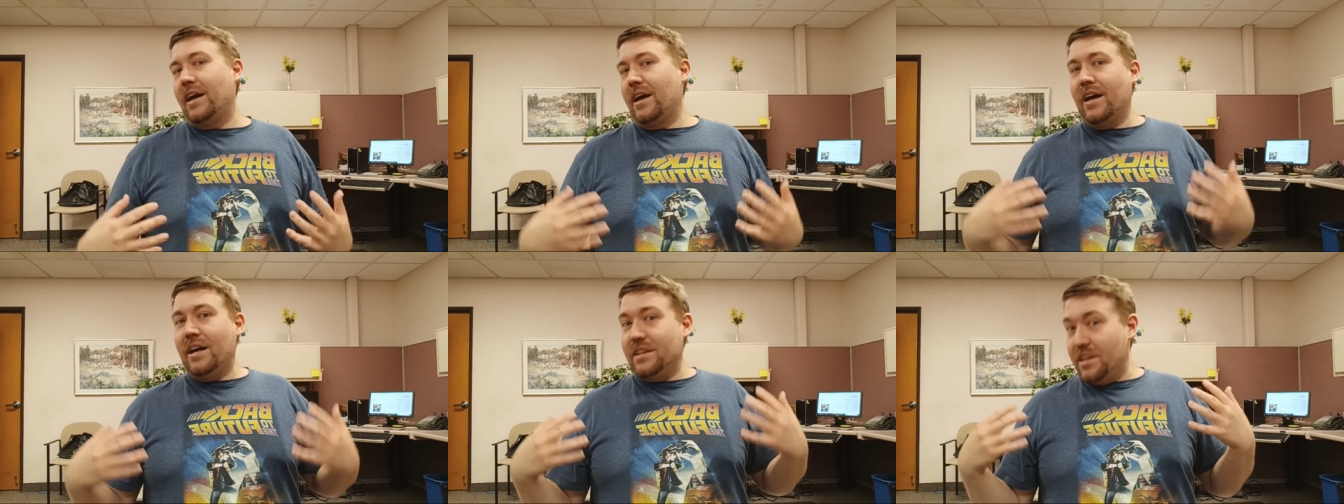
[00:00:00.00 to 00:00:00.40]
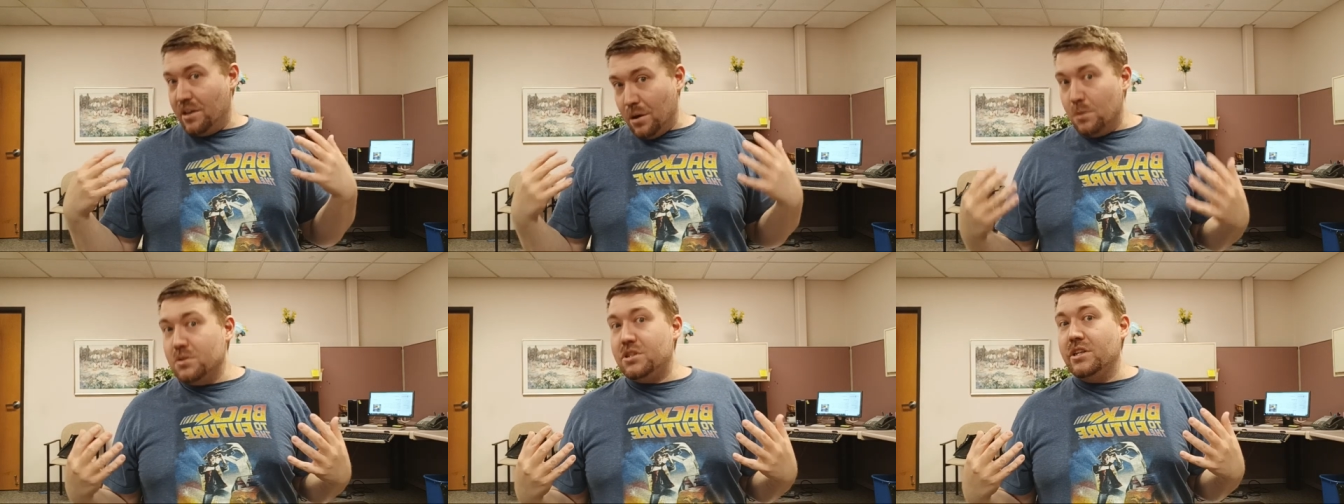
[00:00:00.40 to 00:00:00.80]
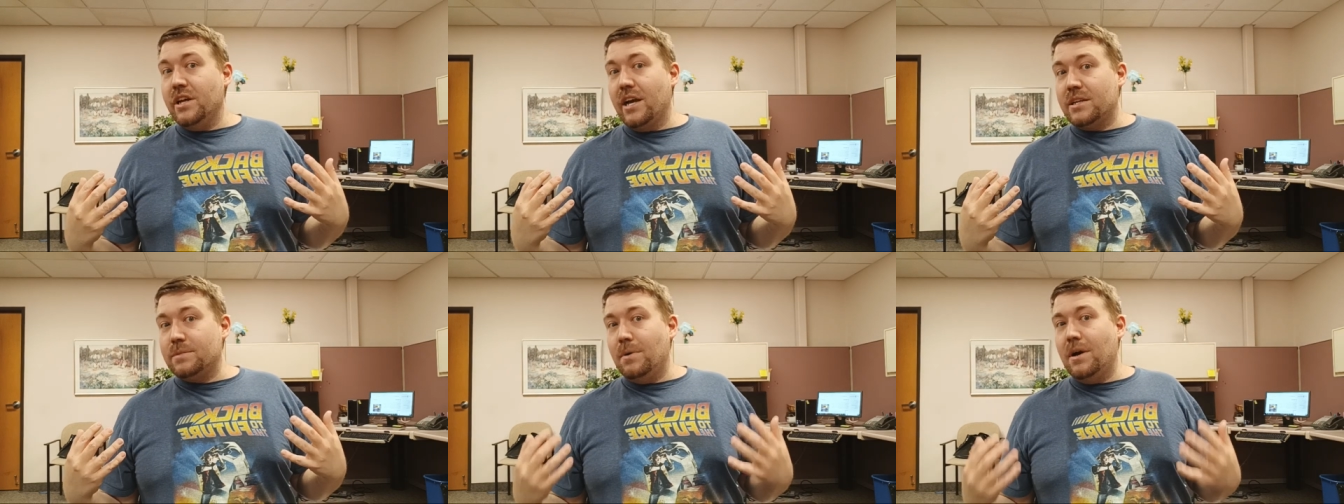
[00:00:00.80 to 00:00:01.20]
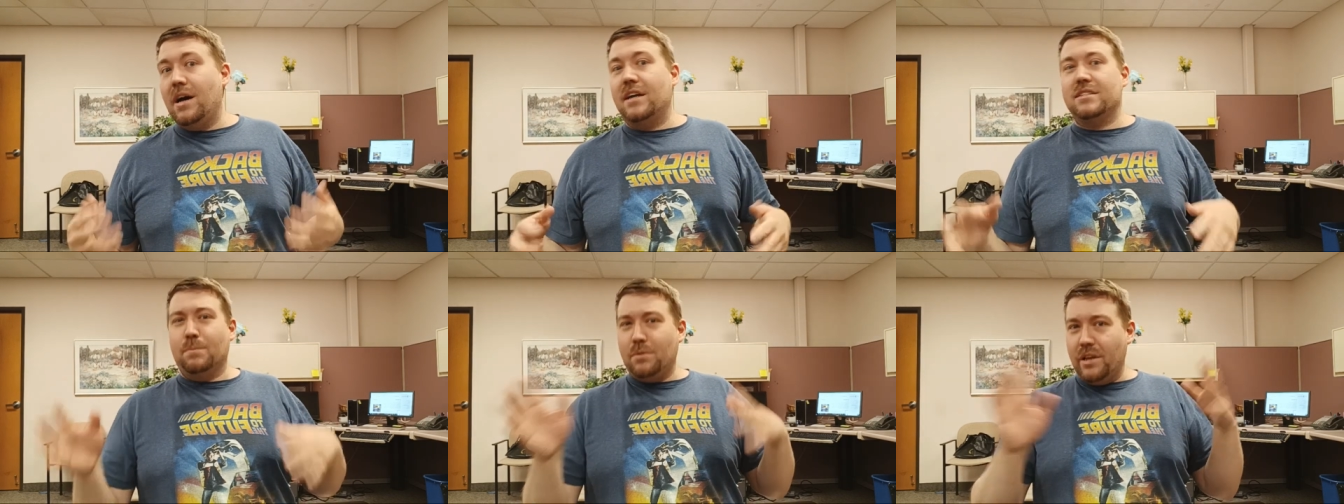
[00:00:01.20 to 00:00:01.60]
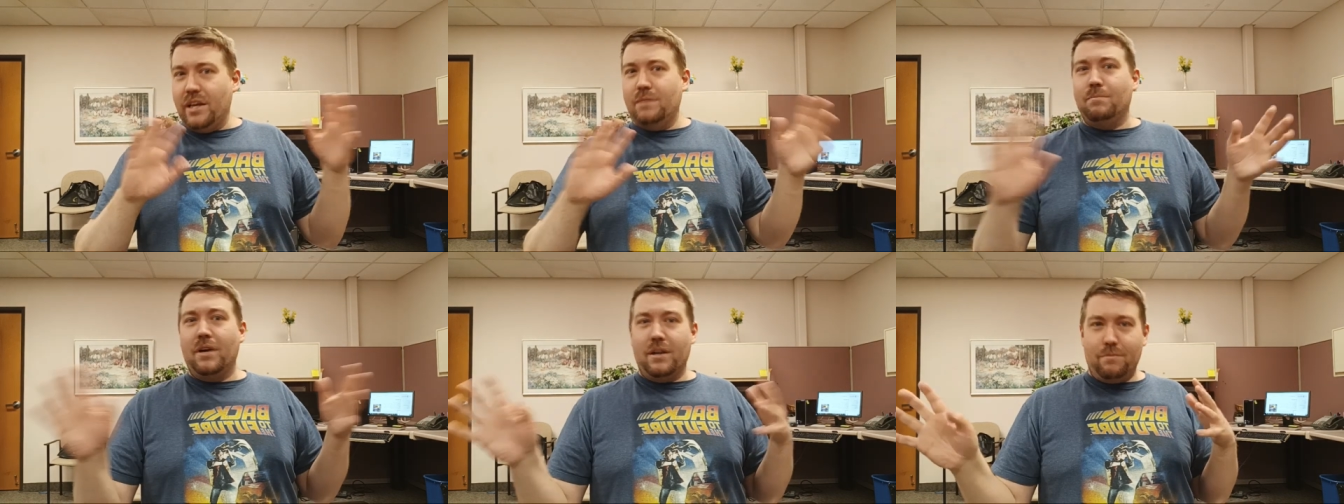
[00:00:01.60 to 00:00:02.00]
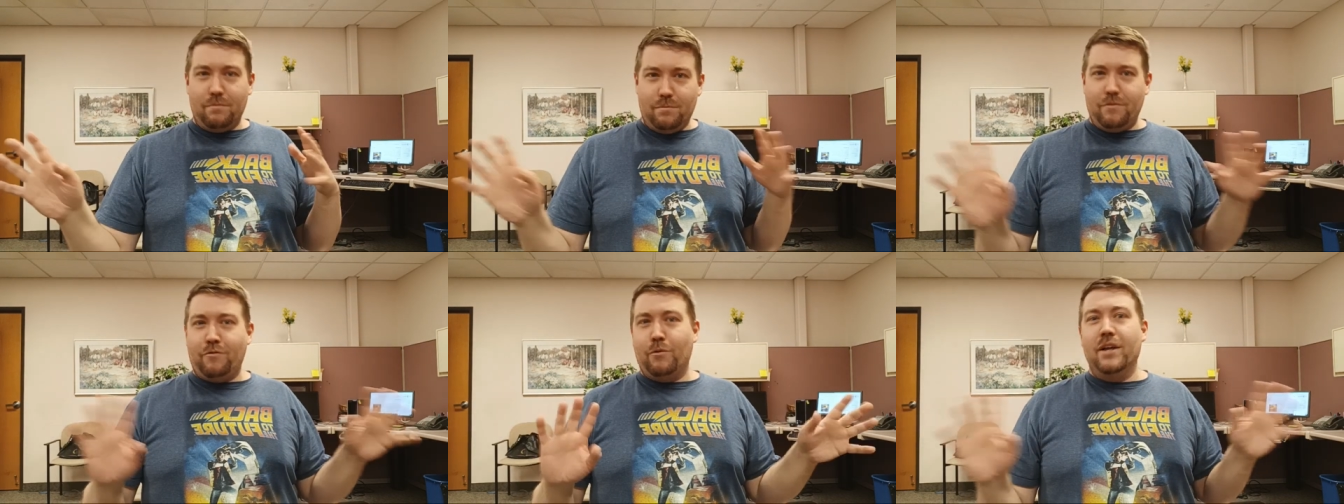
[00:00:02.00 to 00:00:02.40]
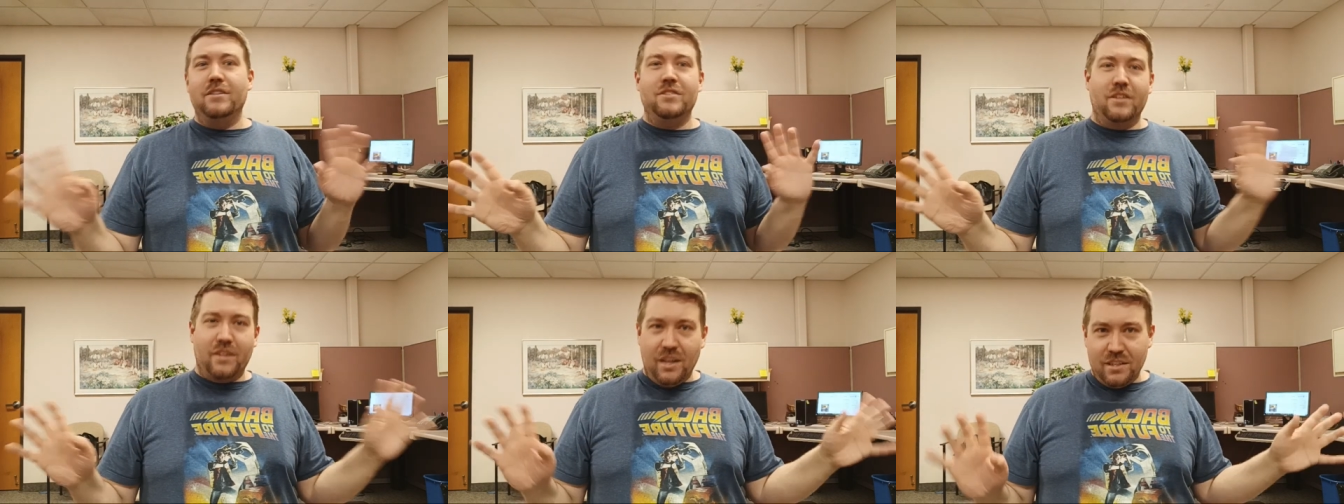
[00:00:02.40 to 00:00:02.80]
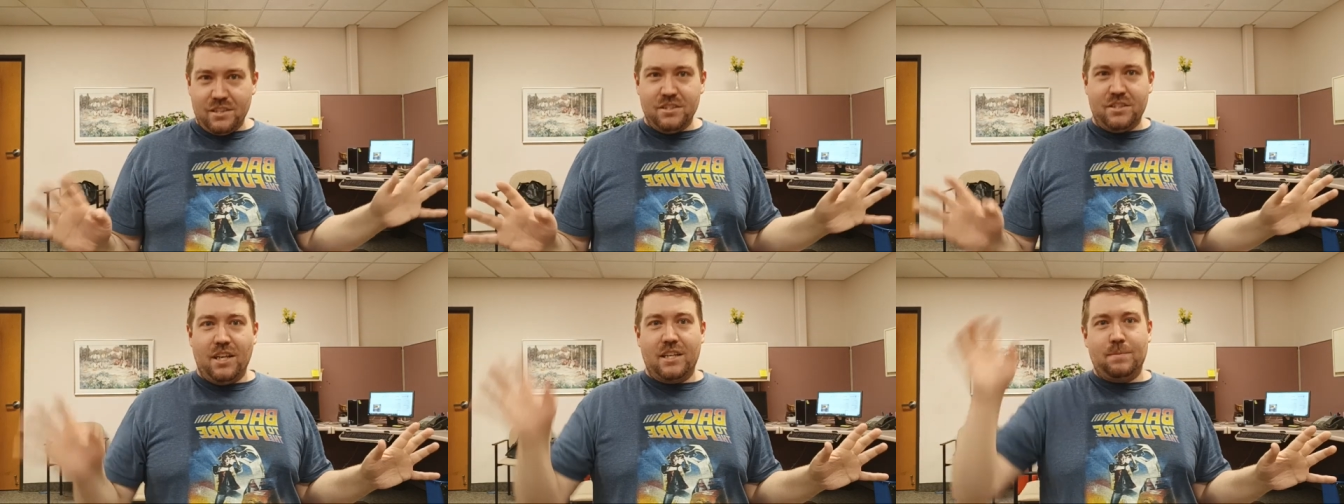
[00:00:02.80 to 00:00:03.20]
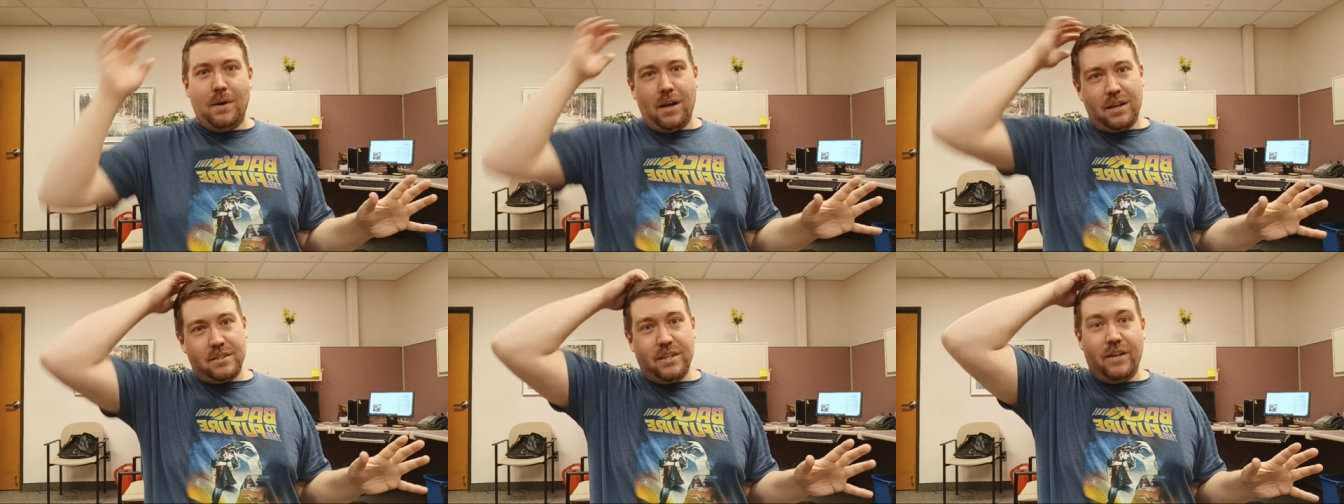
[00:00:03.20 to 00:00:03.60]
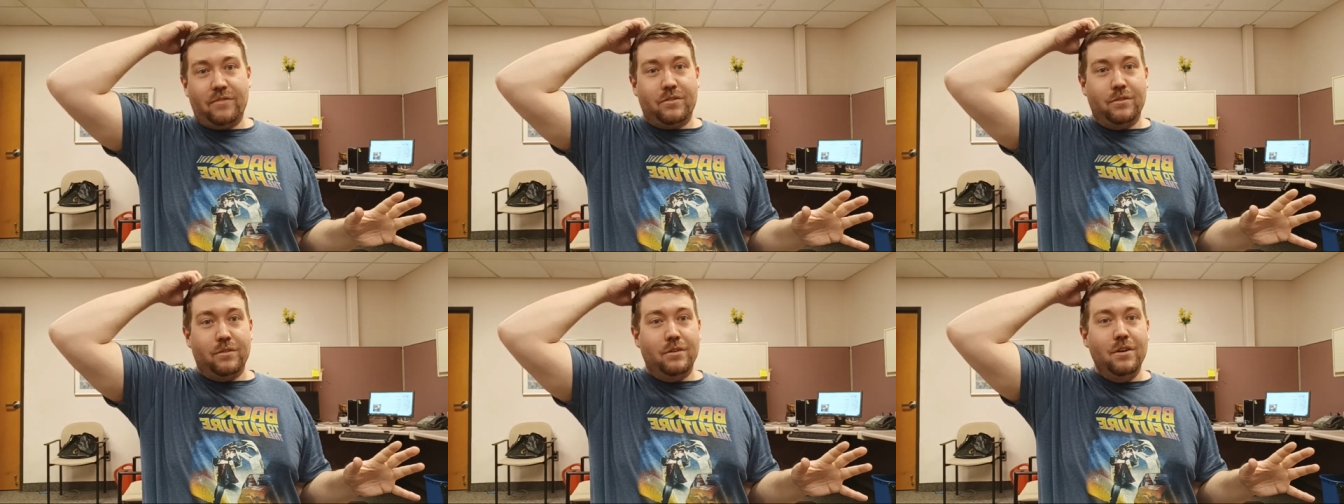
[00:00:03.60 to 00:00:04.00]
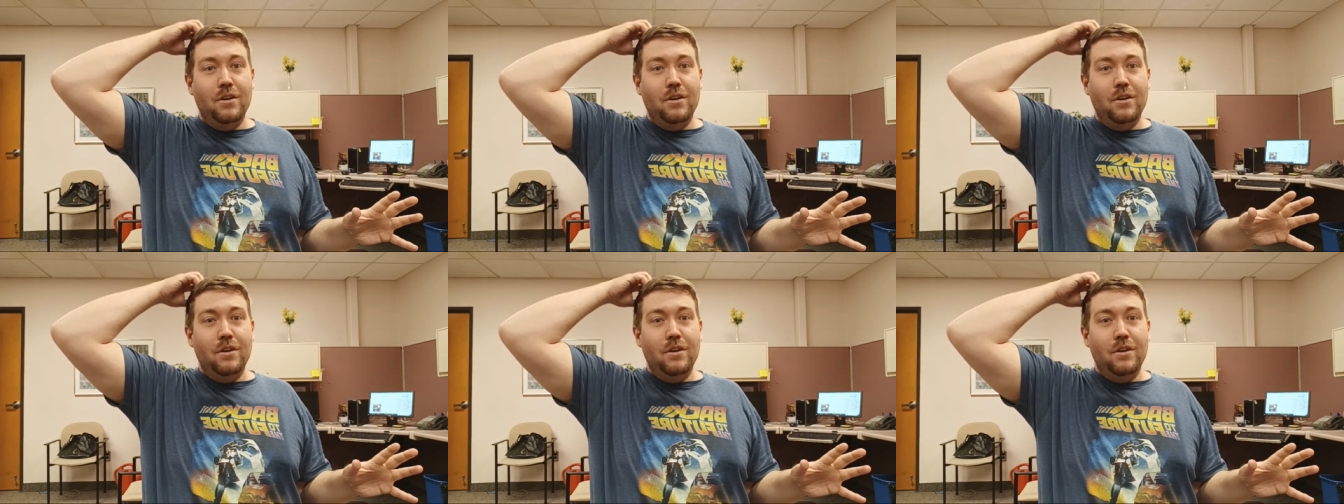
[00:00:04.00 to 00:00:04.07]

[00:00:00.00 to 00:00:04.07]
I had the OG Xbox. I played my friends and cousins Xbox after